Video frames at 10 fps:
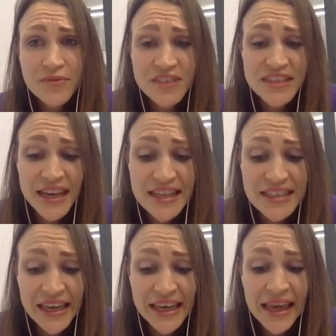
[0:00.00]

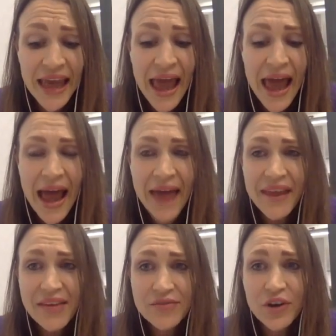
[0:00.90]
fertility and
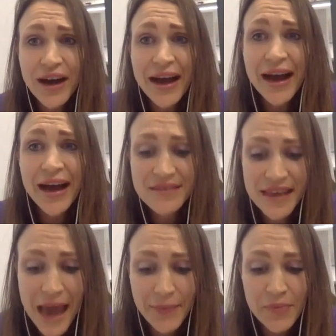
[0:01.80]
then for a
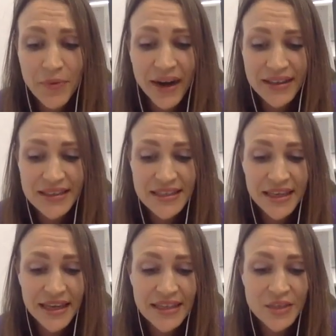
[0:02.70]
healthy, happy
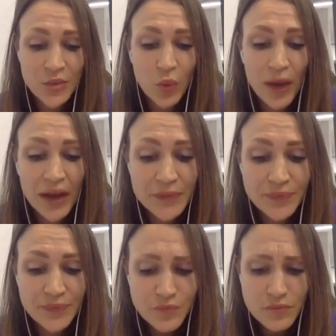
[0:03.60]
pregnancy as well.
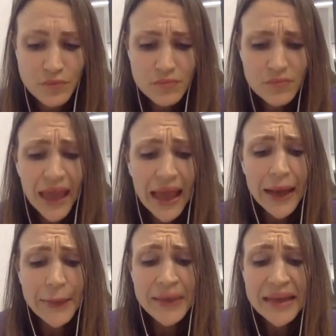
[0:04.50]

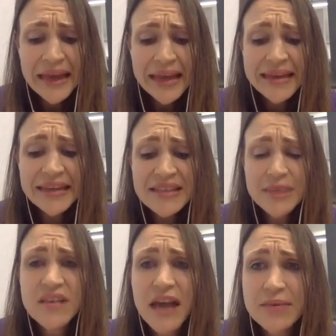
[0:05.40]
Now,
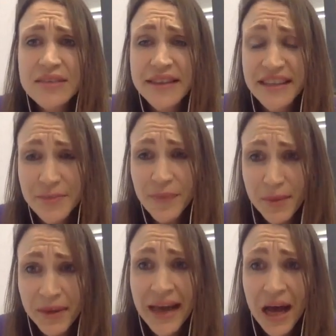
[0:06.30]
sometimes this
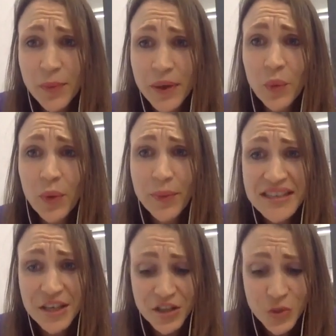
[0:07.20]
might mean helping women
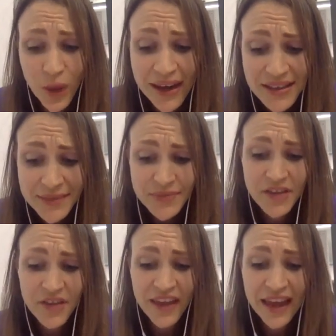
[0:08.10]
to lose weight
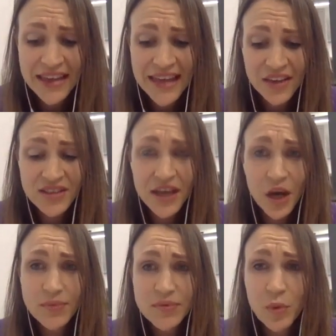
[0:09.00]
so that they get down to their
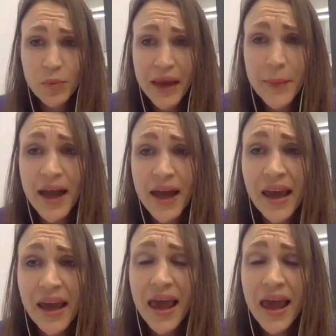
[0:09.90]
optimal BMI,